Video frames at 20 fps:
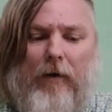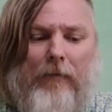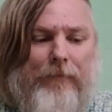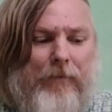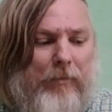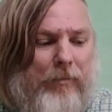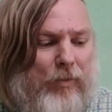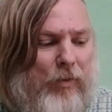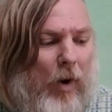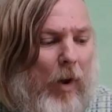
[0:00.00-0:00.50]
of
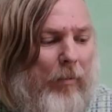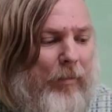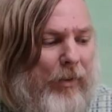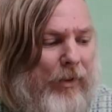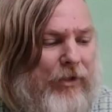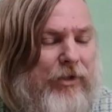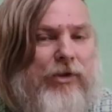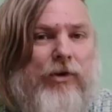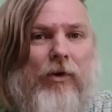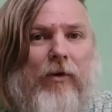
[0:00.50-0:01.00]
the
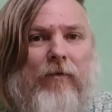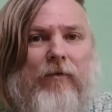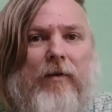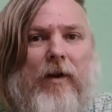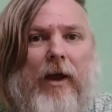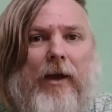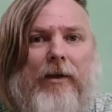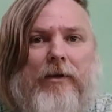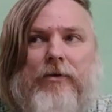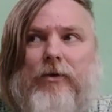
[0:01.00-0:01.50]
property of
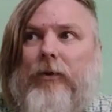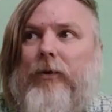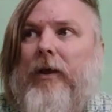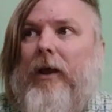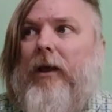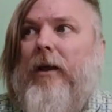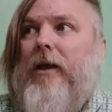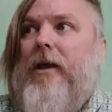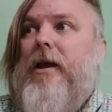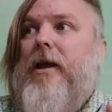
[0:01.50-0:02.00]
light,
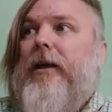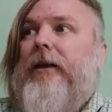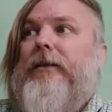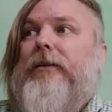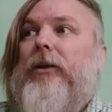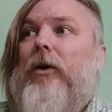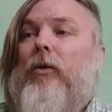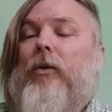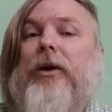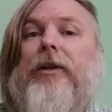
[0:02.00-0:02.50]
okay?
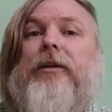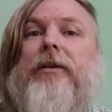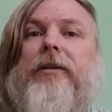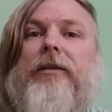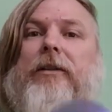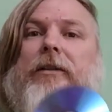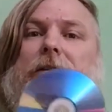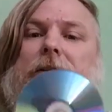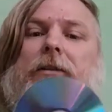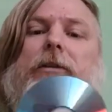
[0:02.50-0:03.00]
So it
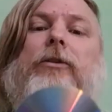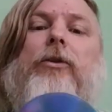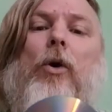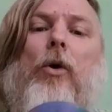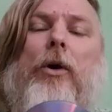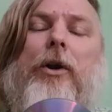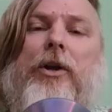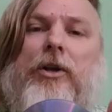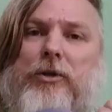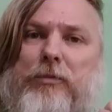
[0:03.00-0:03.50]
is a
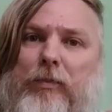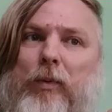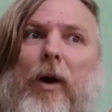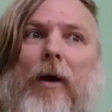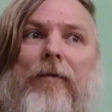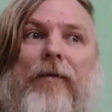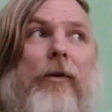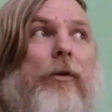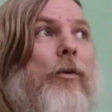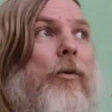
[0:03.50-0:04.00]
storage
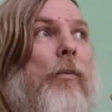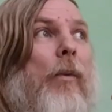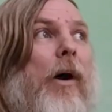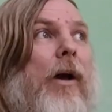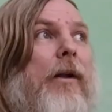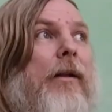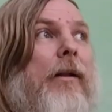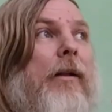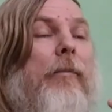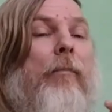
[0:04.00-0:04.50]
profit, you
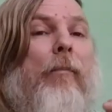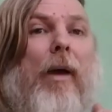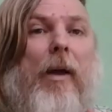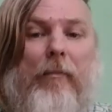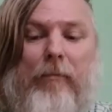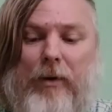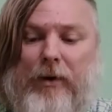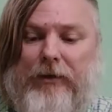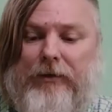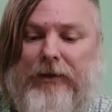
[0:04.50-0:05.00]
might
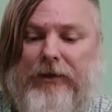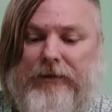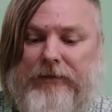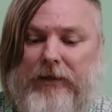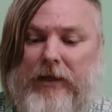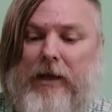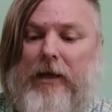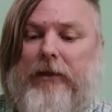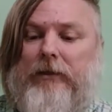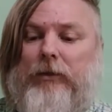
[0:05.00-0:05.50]
remember this.
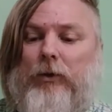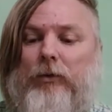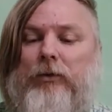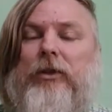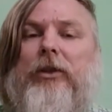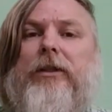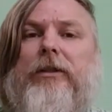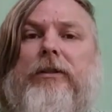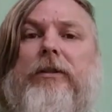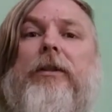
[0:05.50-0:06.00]
So
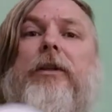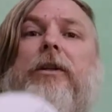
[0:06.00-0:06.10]
this